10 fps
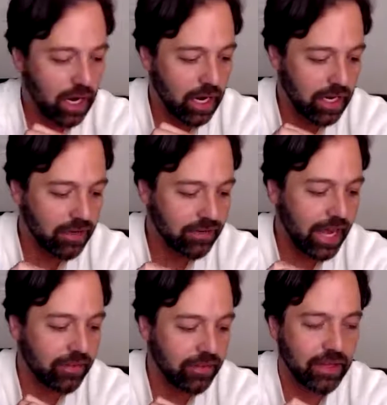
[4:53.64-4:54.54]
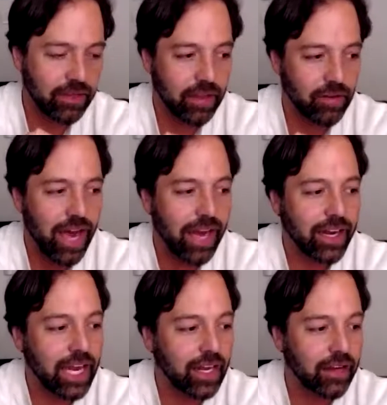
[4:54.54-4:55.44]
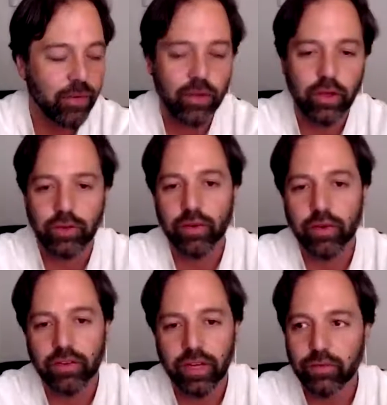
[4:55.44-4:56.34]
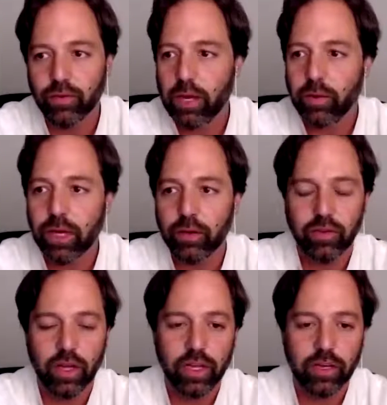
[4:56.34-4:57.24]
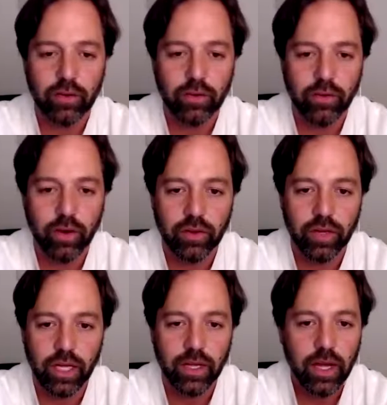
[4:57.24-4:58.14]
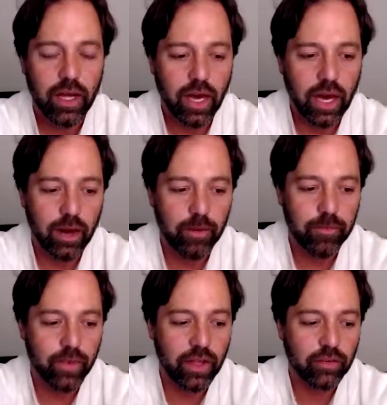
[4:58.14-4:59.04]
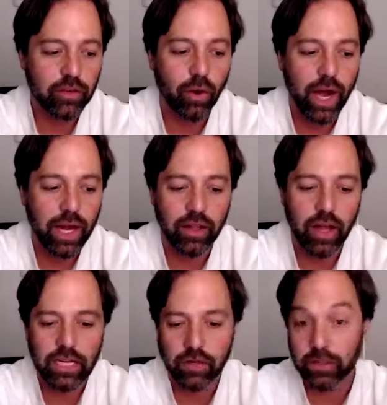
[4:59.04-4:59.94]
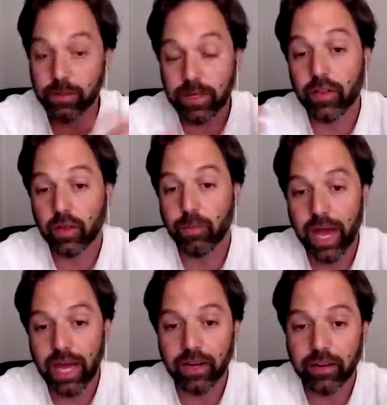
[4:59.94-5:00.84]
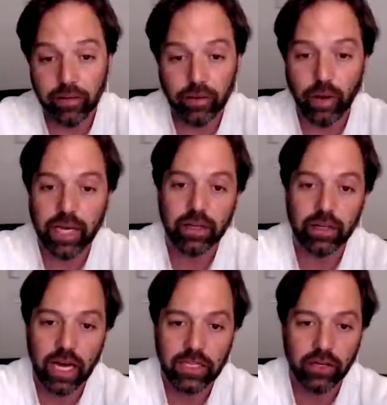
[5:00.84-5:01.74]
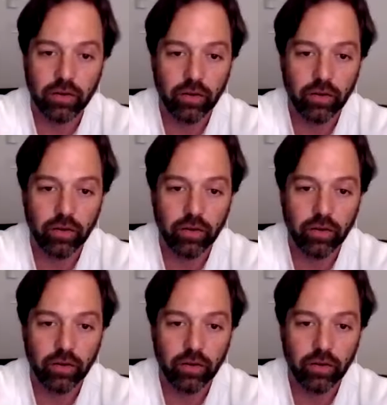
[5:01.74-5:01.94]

intense, and they're not getting it from the universities. For anybody who studied in university, it's so ideological, especially in the humanities. It's so ideological.